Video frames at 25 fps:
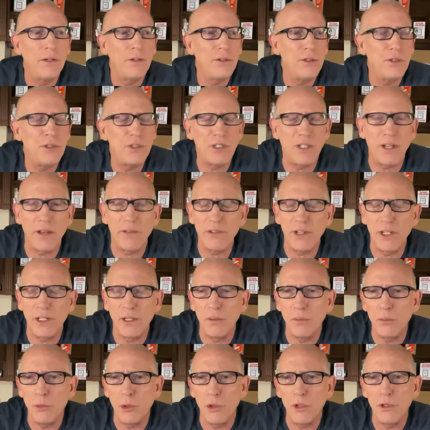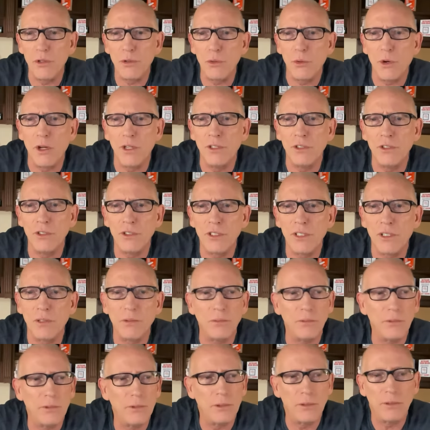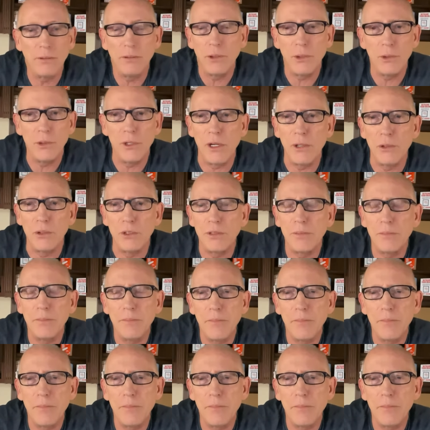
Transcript: stuffing them with ones that, who knows.